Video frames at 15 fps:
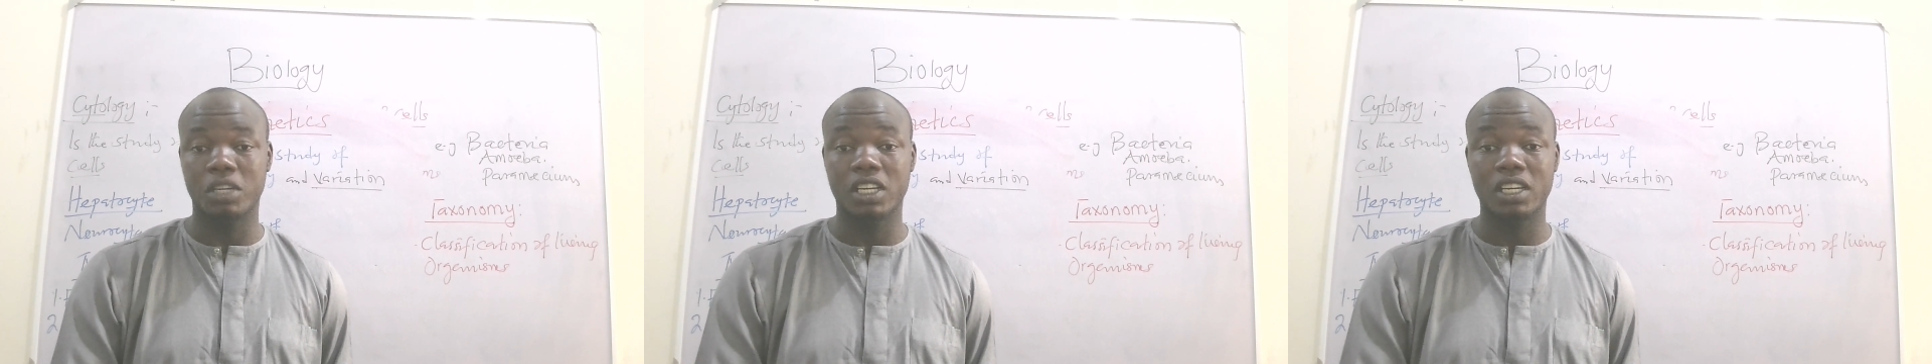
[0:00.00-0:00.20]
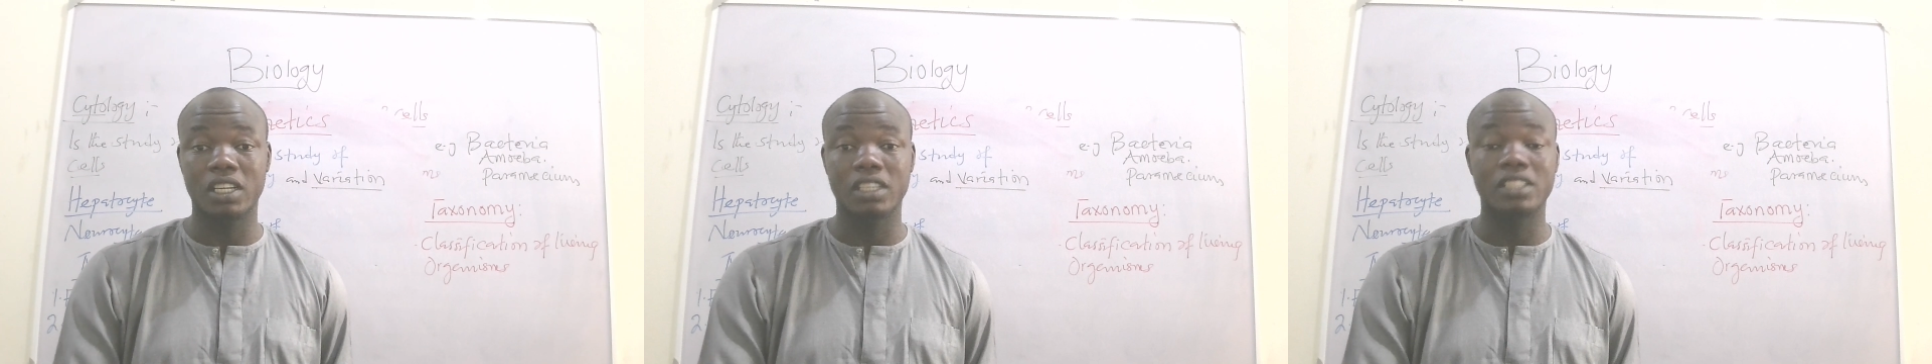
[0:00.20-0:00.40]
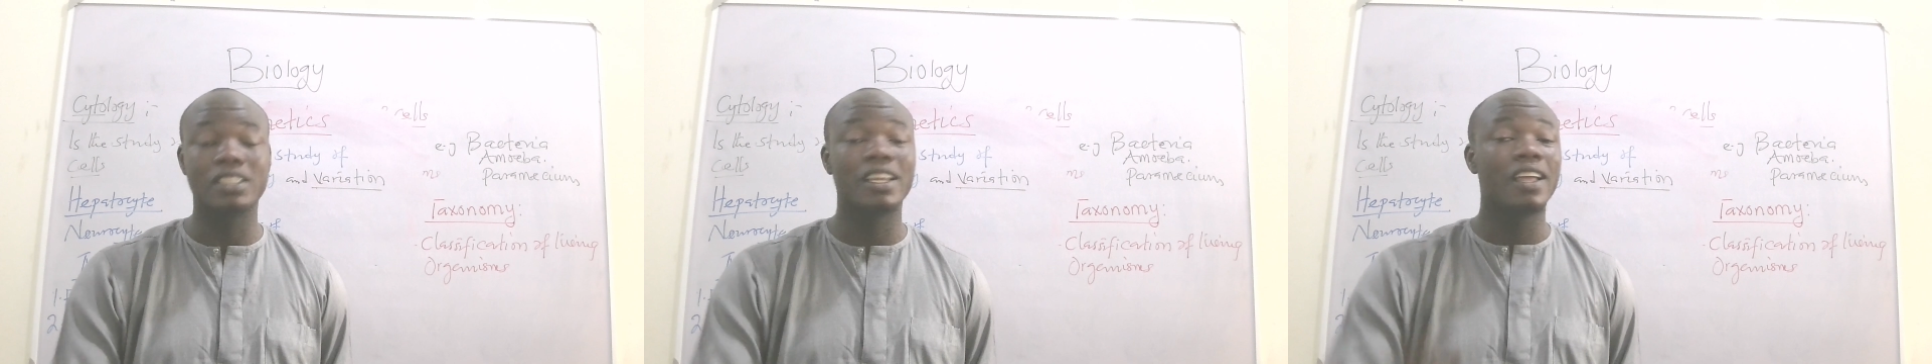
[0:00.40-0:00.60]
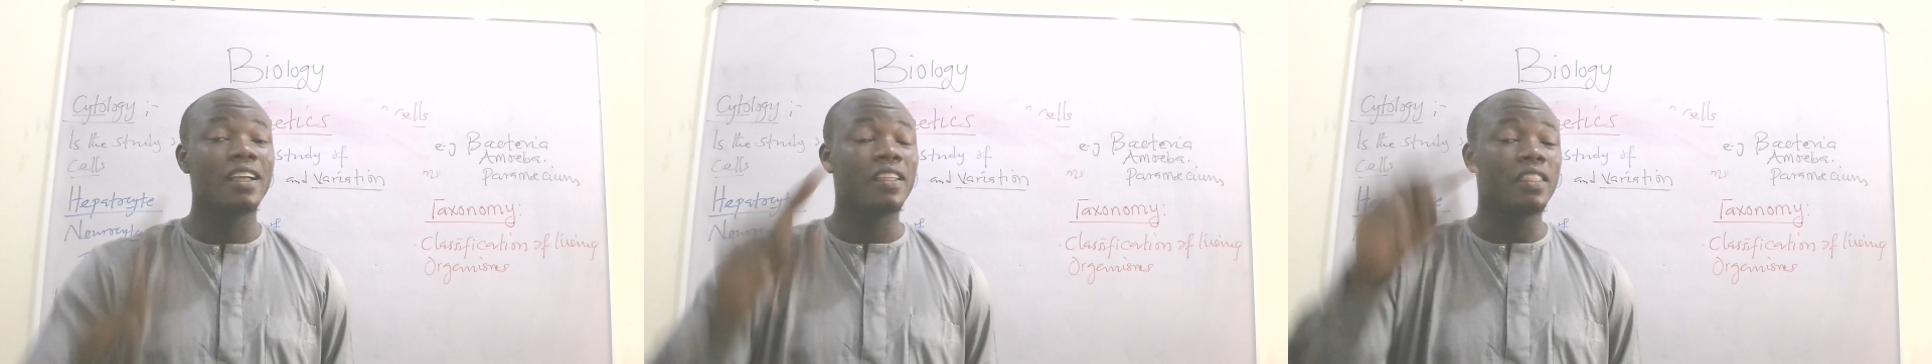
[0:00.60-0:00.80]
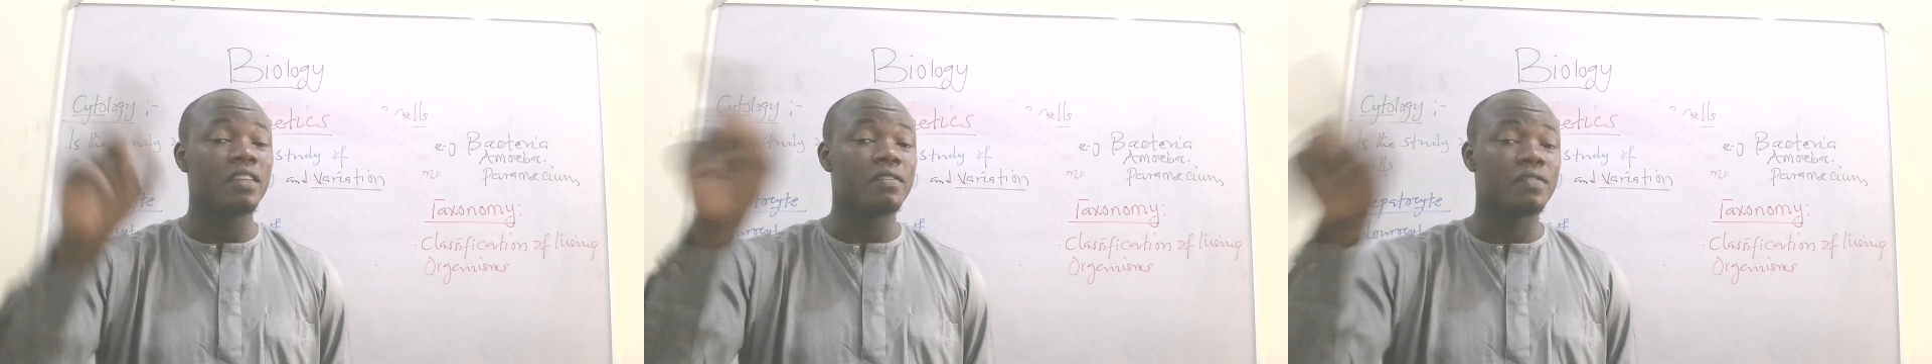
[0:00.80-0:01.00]

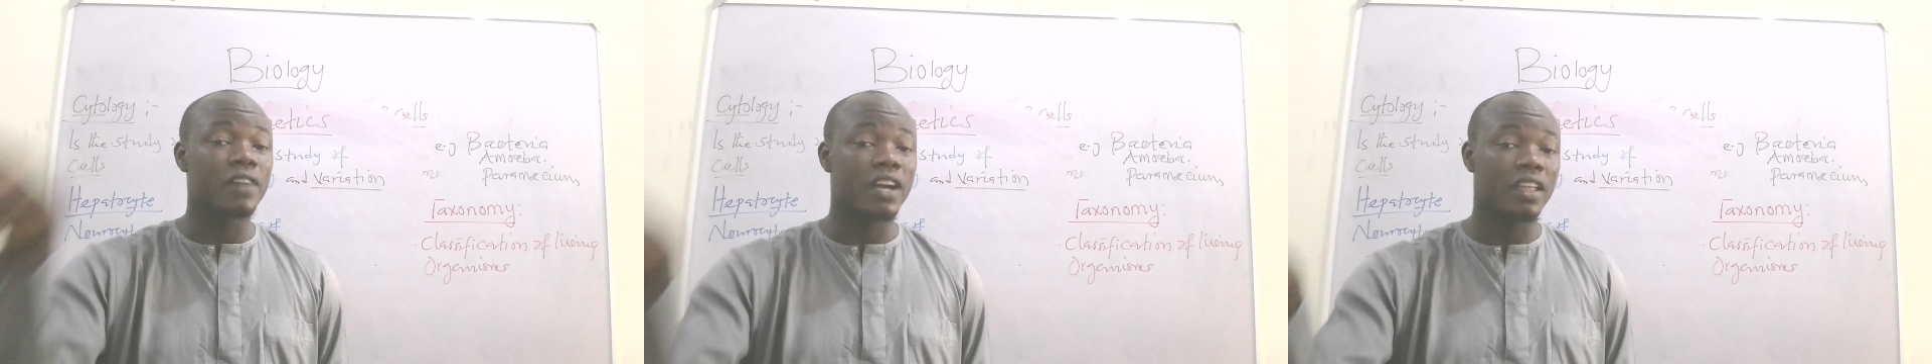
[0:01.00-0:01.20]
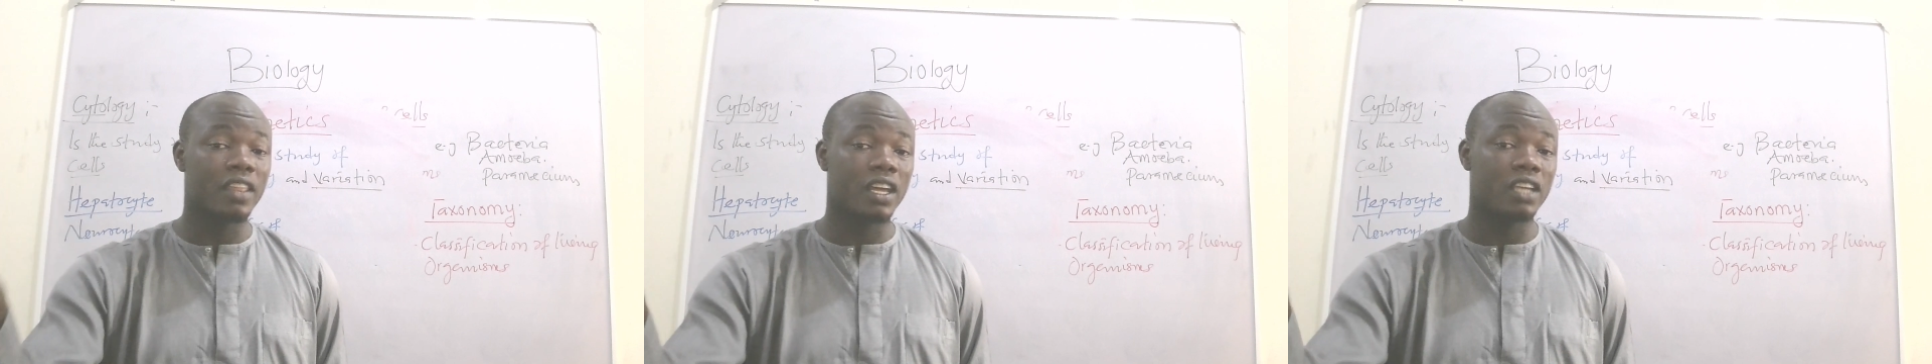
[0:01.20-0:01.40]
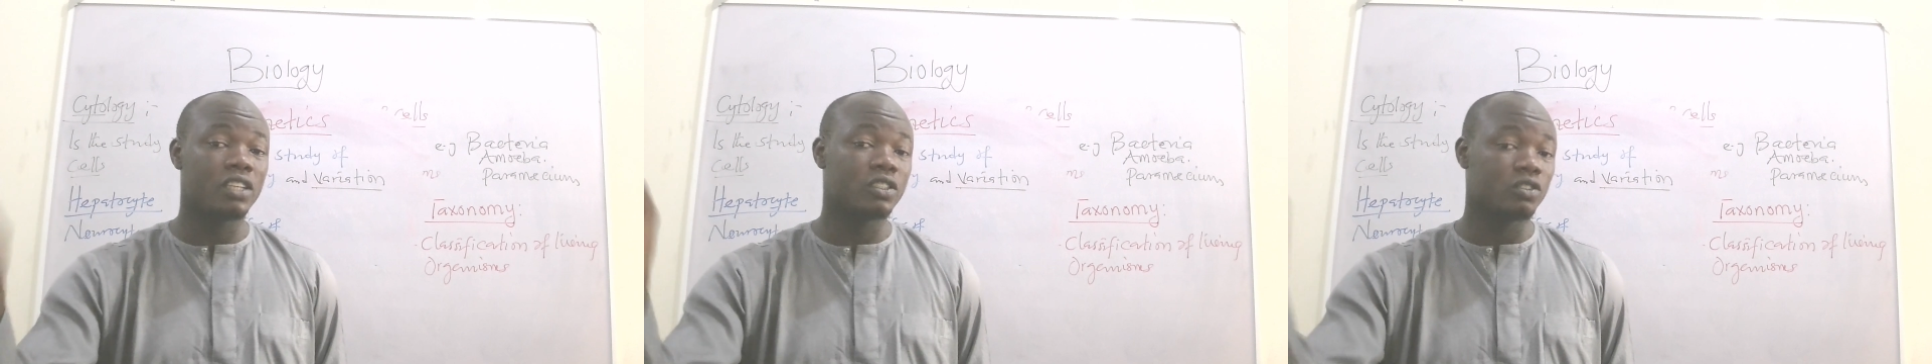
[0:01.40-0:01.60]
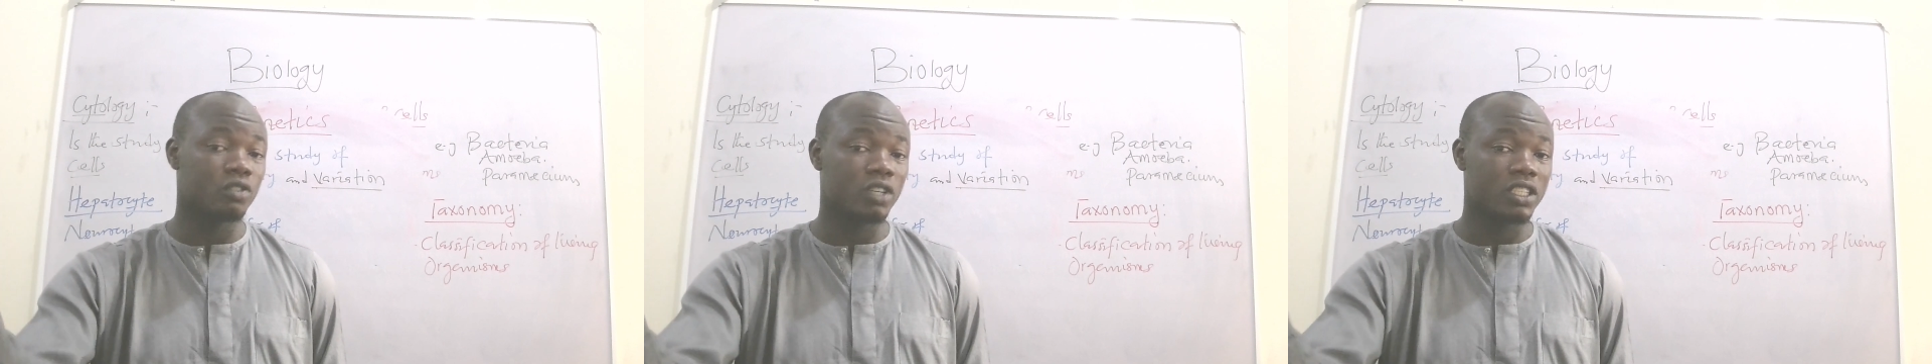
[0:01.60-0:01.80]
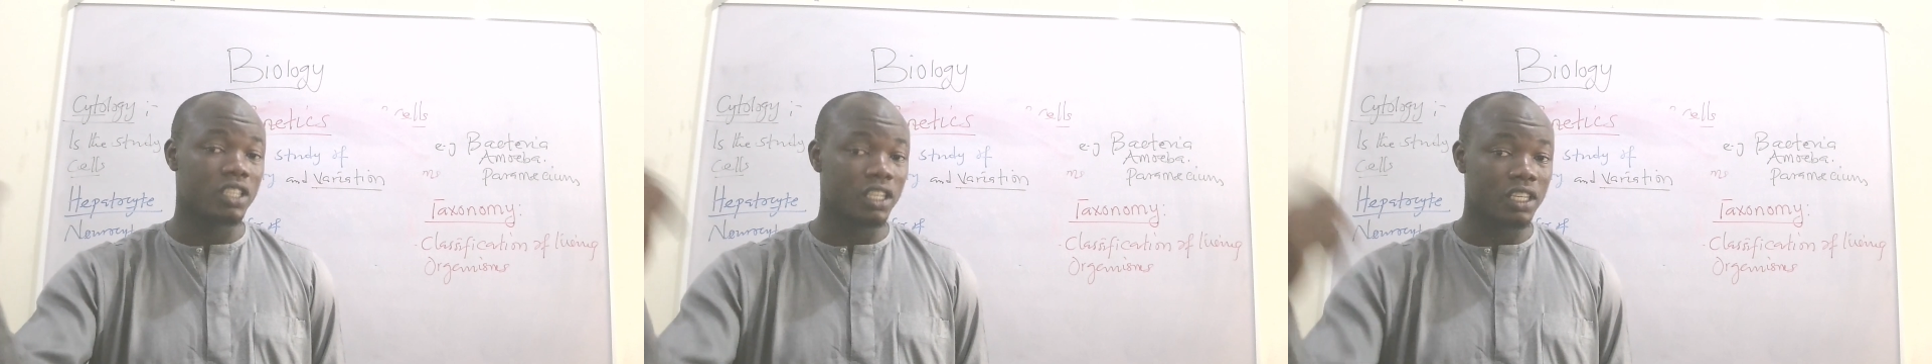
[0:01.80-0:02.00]
because the father is
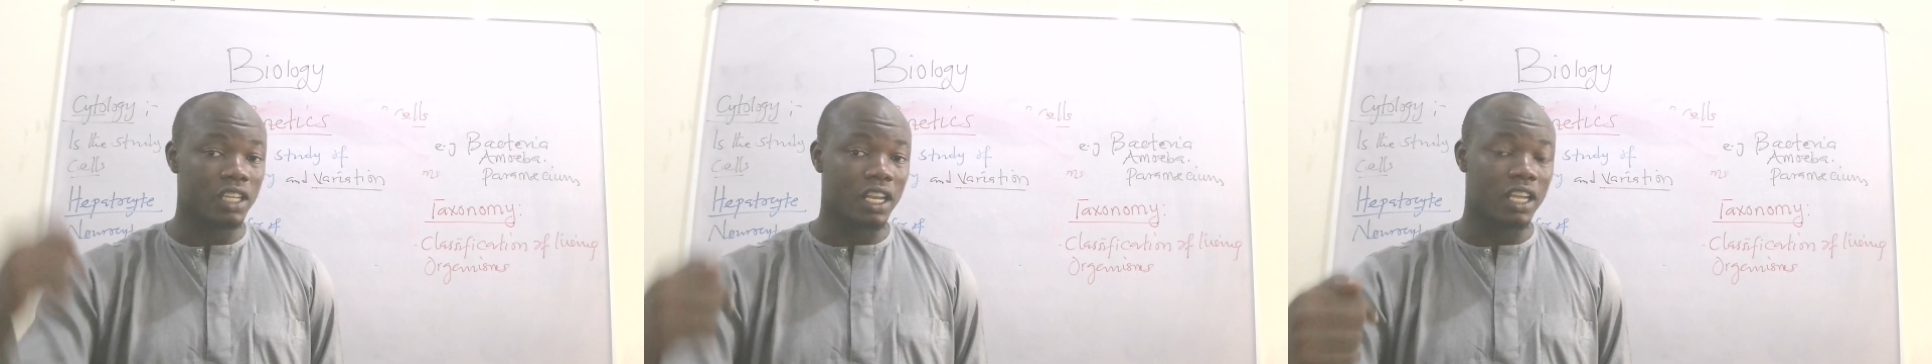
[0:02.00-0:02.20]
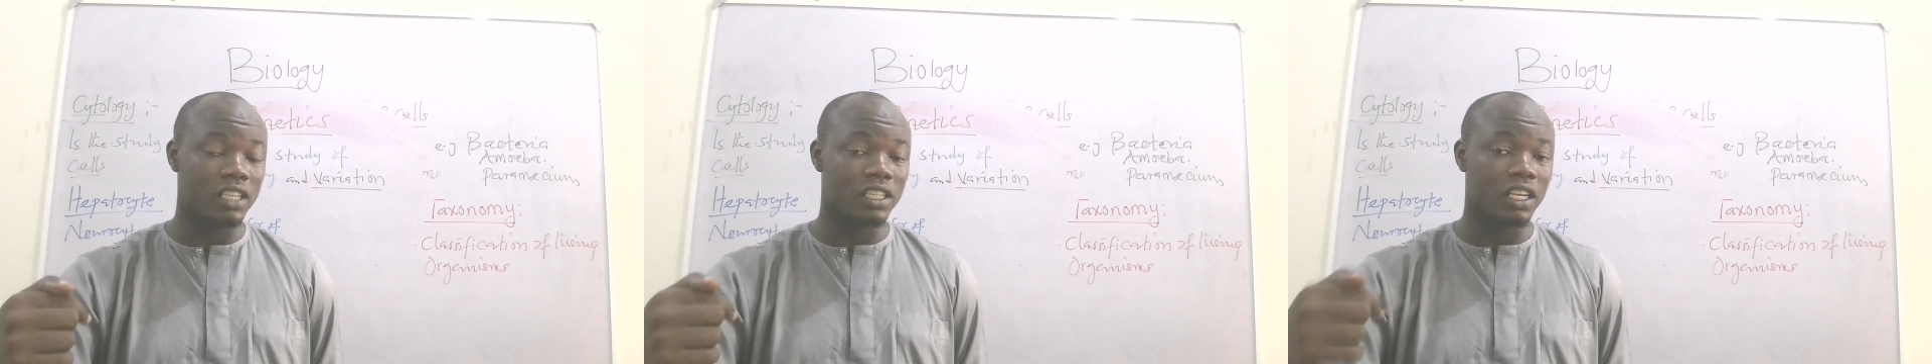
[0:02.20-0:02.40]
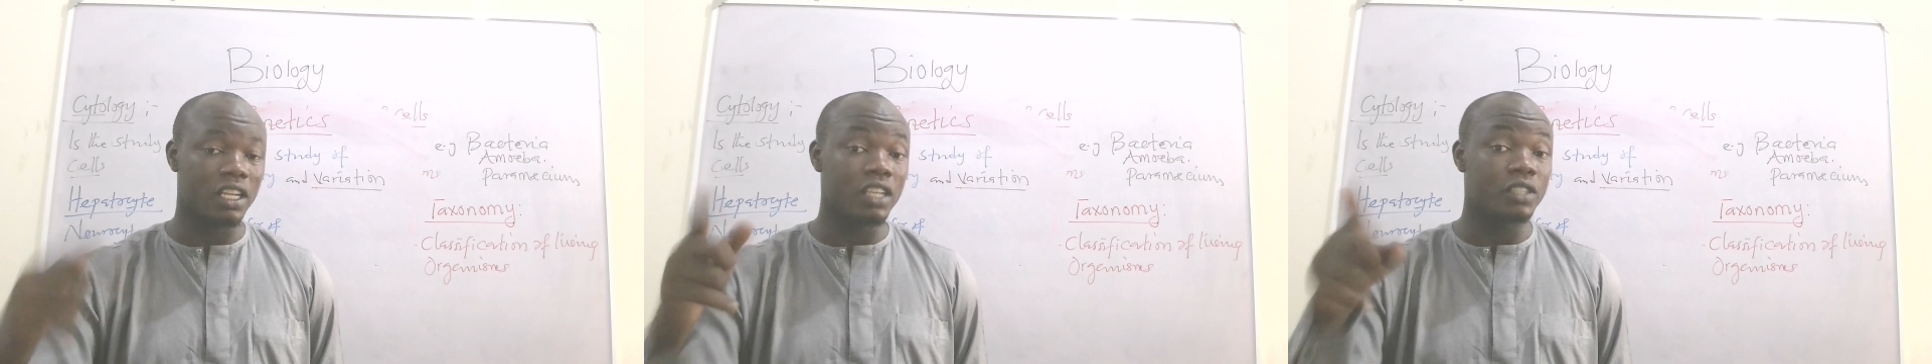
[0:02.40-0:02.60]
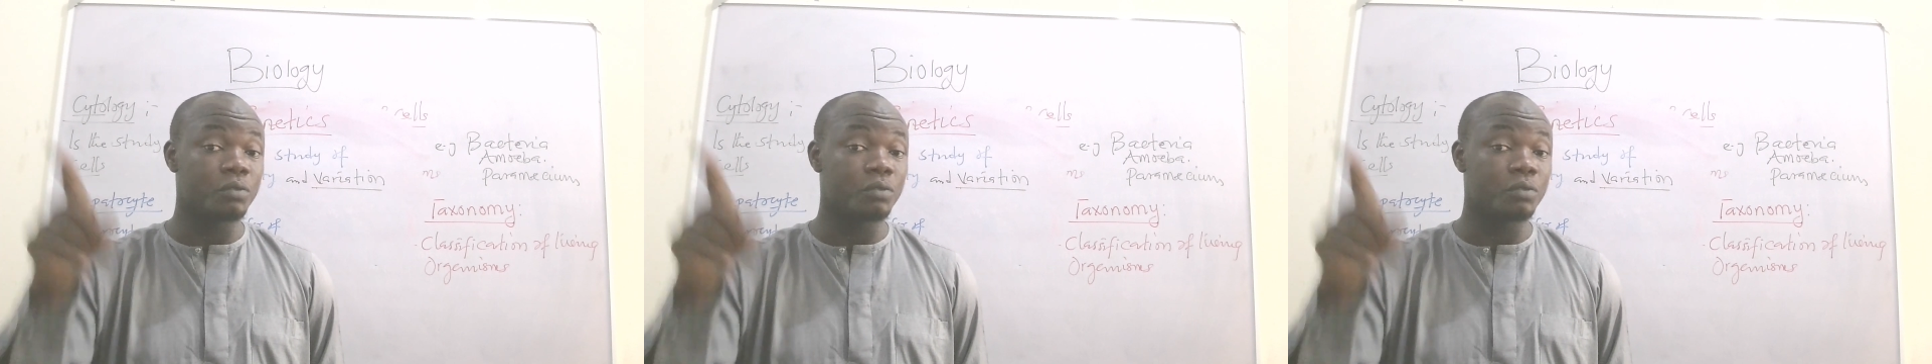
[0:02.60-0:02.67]
not intelligent,